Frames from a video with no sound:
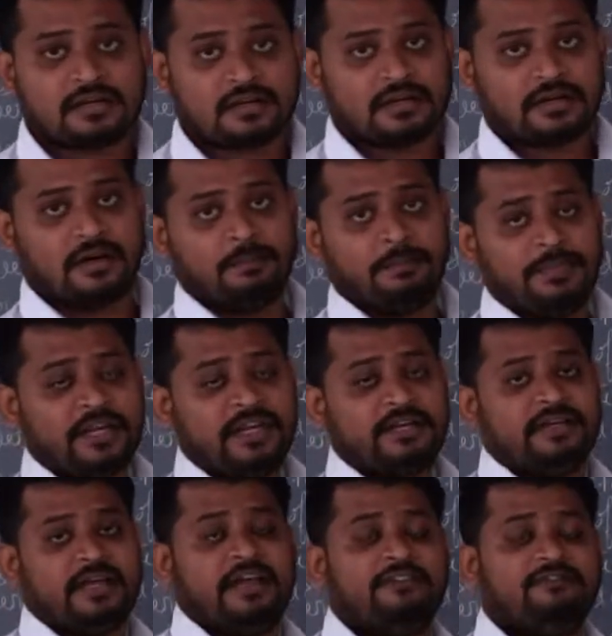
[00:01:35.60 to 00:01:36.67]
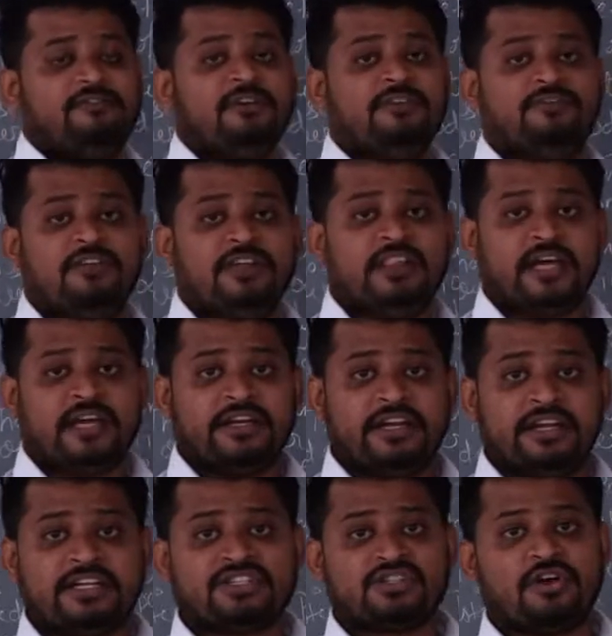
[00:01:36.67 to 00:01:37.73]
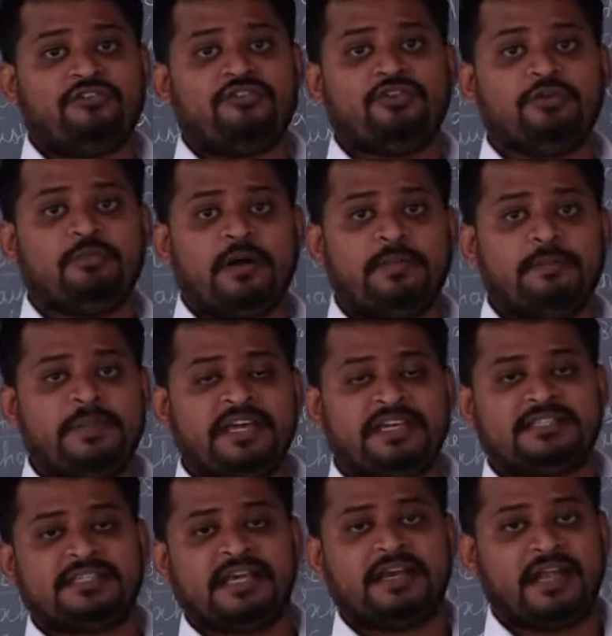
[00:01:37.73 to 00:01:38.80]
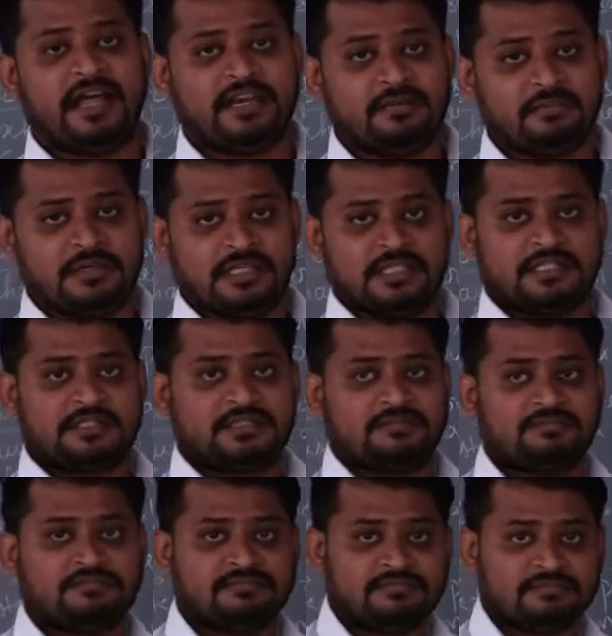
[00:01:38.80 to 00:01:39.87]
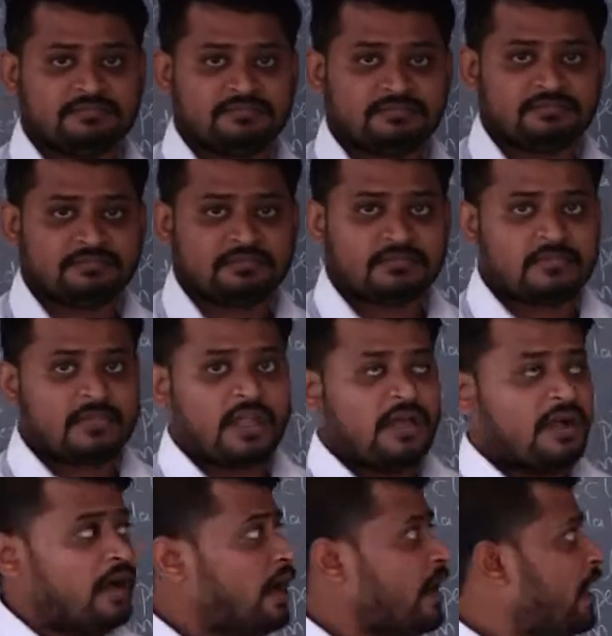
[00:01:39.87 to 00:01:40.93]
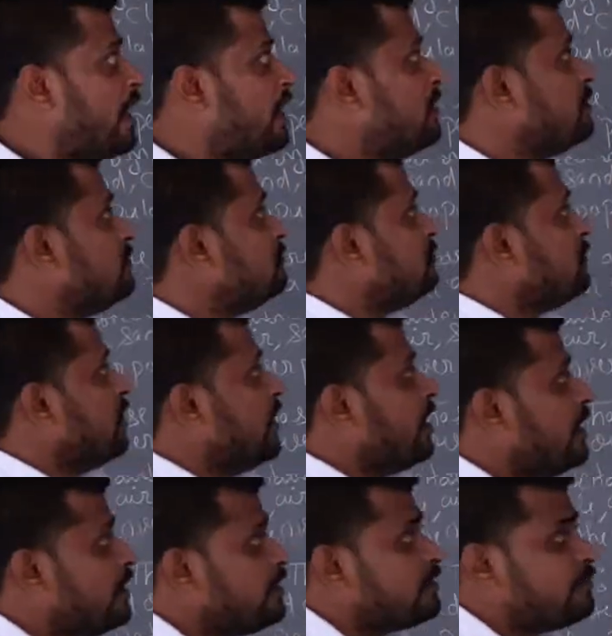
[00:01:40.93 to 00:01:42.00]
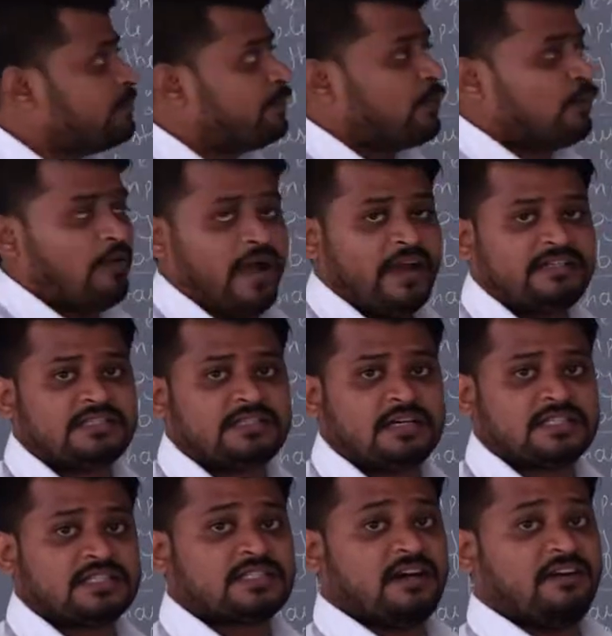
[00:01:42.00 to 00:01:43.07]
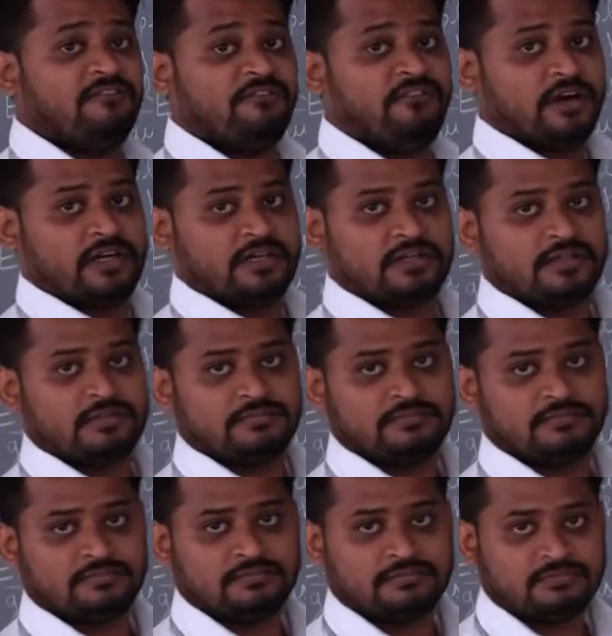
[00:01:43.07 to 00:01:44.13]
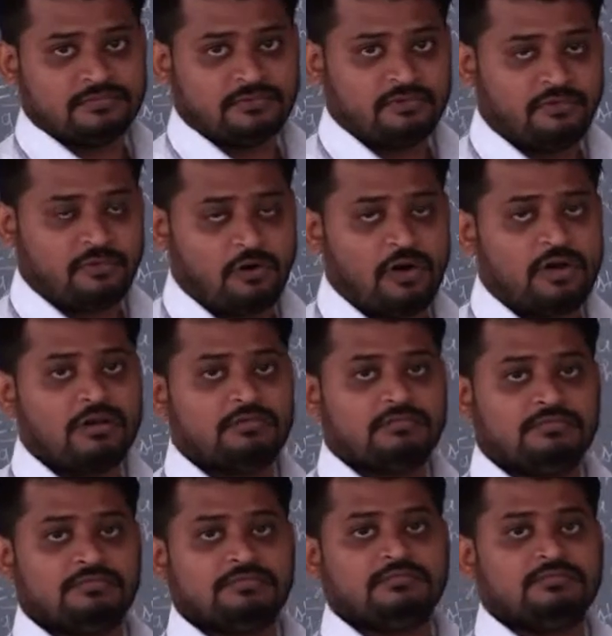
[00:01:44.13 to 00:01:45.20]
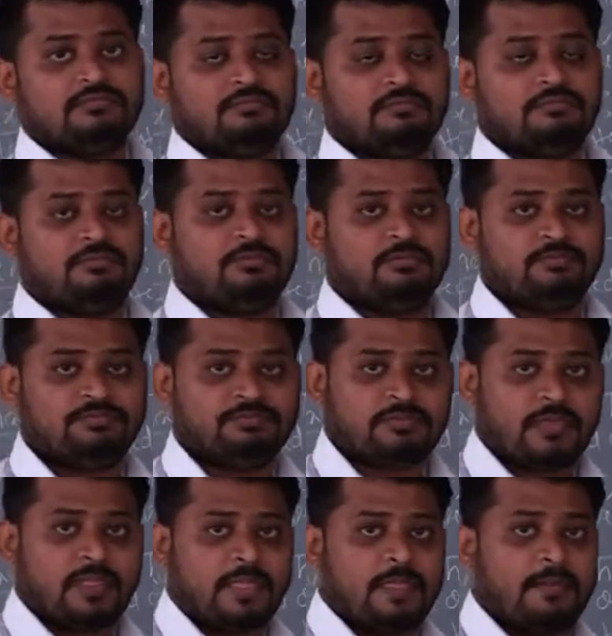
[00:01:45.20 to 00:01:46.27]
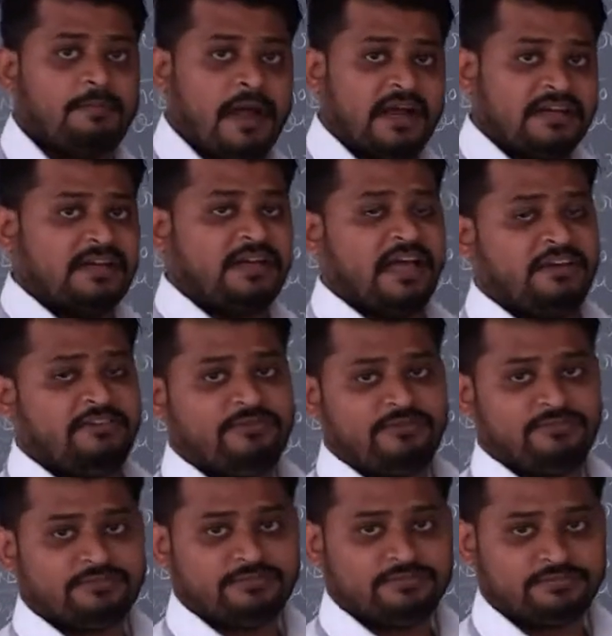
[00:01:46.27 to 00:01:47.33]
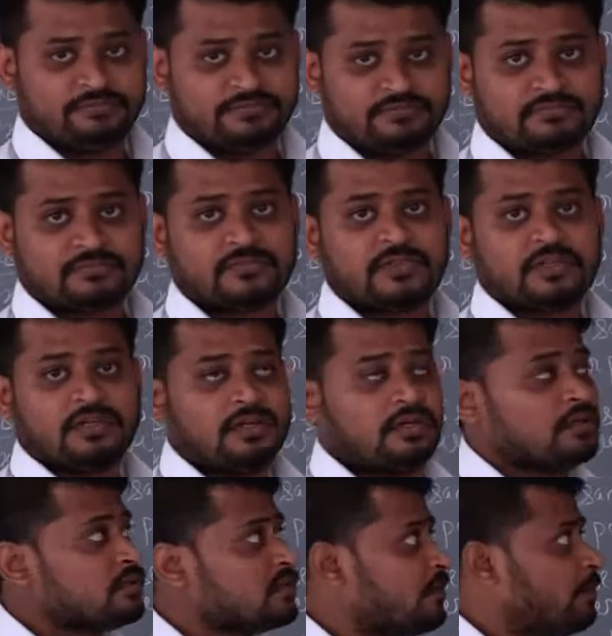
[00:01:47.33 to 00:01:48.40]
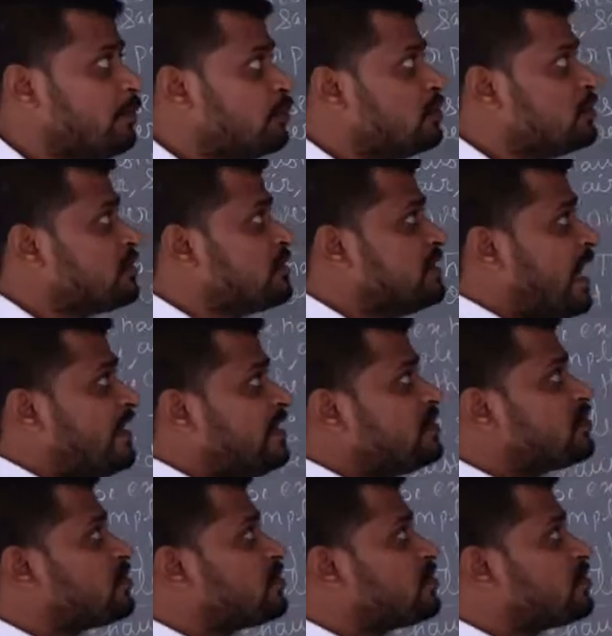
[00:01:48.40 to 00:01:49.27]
complete and fulfill the needs of human beings and animals, and it provides us comfort for better life supports, that is